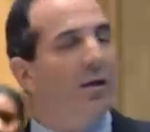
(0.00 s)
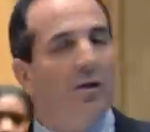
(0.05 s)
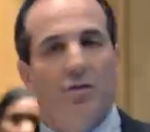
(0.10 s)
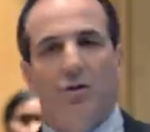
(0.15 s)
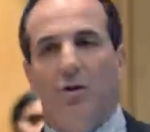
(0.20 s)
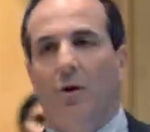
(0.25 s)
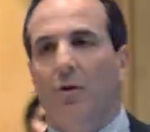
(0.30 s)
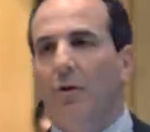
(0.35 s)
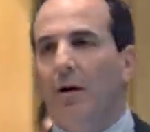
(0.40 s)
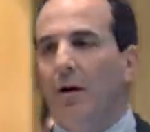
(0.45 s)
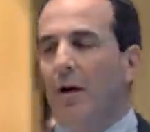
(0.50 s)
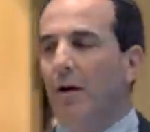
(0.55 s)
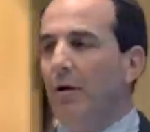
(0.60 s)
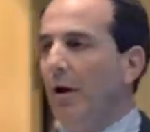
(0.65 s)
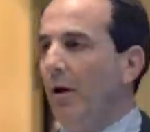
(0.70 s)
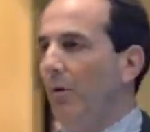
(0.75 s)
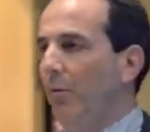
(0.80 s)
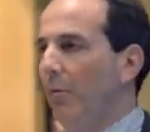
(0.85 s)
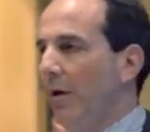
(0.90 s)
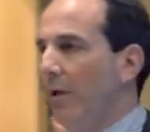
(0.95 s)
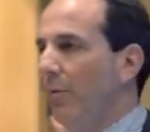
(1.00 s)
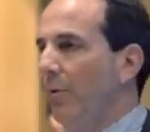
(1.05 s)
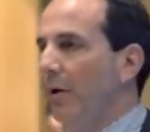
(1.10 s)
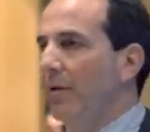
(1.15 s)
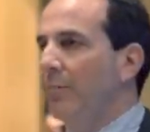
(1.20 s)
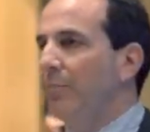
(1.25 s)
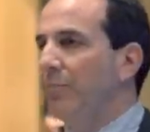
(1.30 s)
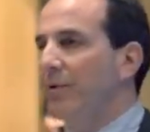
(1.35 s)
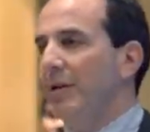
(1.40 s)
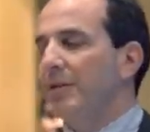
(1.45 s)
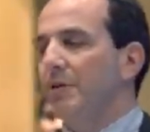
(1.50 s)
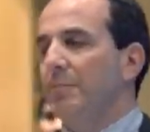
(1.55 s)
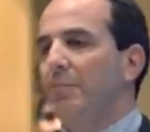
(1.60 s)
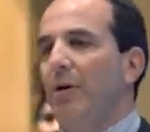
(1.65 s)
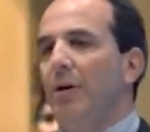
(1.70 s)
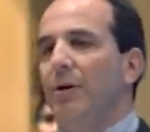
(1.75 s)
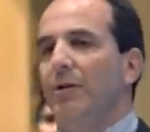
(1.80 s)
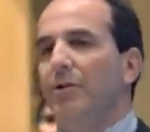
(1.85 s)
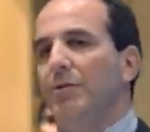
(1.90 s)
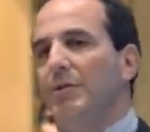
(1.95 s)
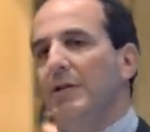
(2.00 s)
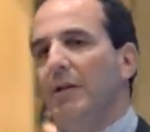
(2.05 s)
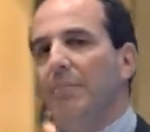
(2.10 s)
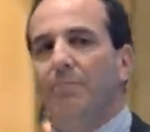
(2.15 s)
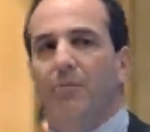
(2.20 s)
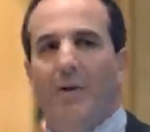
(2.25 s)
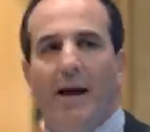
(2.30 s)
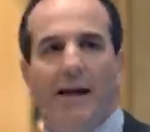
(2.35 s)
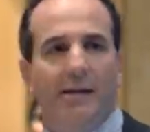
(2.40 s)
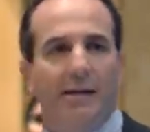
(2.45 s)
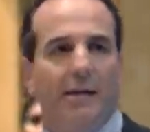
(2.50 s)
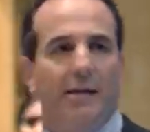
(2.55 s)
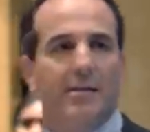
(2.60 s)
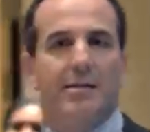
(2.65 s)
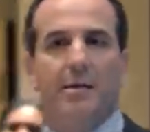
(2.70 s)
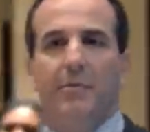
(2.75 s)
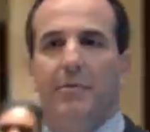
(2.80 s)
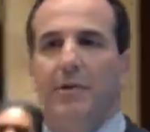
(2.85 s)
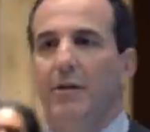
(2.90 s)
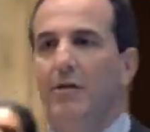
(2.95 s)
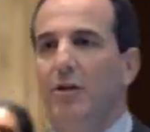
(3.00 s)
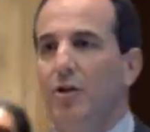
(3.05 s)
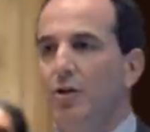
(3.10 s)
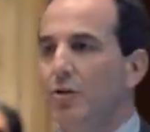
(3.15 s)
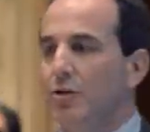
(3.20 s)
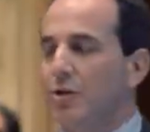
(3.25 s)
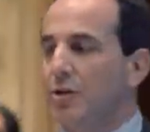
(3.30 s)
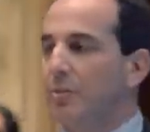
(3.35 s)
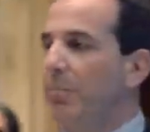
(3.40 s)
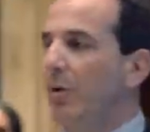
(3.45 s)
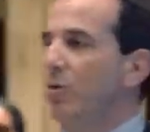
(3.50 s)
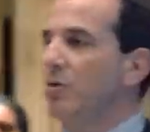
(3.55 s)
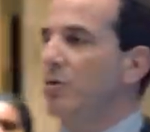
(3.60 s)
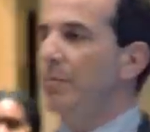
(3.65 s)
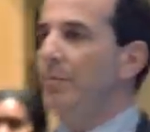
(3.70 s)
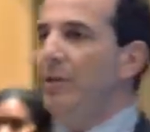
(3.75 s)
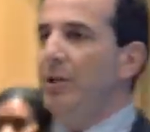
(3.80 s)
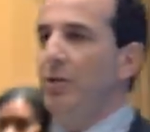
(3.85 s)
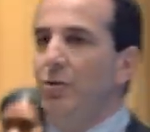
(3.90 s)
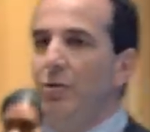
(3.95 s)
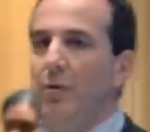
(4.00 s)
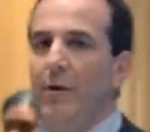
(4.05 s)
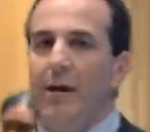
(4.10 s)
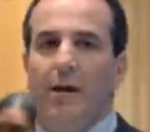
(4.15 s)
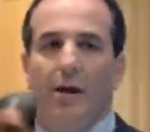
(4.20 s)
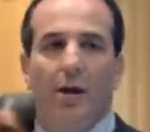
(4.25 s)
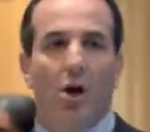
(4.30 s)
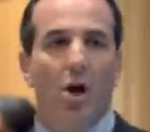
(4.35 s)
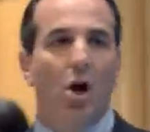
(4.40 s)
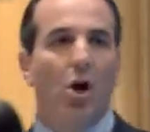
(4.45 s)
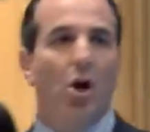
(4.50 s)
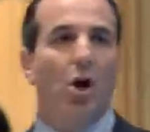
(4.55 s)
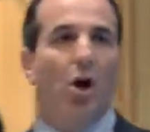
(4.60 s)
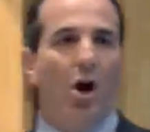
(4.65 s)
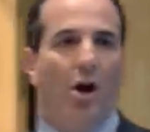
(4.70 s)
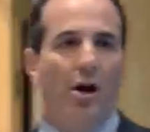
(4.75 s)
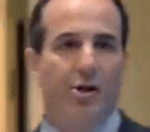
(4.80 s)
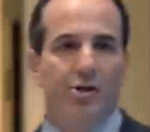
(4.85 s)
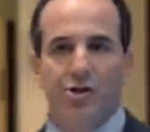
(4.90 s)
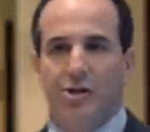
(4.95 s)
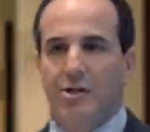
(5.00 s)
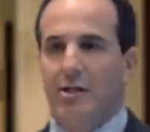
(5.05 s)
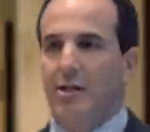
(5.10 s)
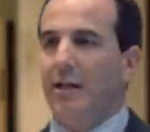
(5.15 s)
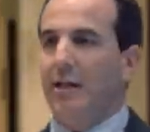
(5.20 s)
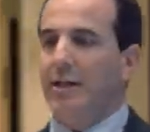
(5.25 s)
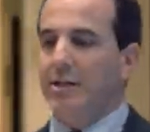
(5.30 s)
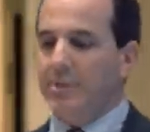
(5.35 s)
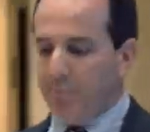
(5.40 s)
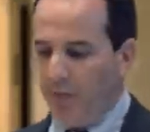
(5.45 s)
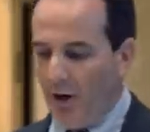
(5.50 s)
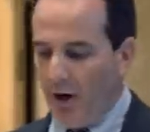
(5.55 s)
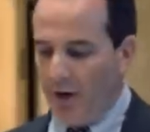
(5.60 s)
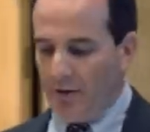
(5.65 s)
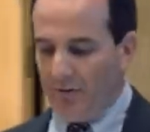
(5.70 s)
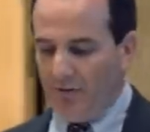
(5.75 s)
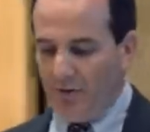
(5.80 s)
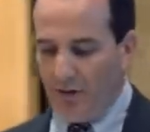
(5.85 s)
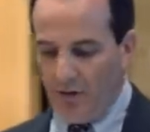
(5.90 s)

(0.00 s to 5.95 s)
So what I want to impress upon you is that branding is something that you're supposed to be doing consciously. It's part of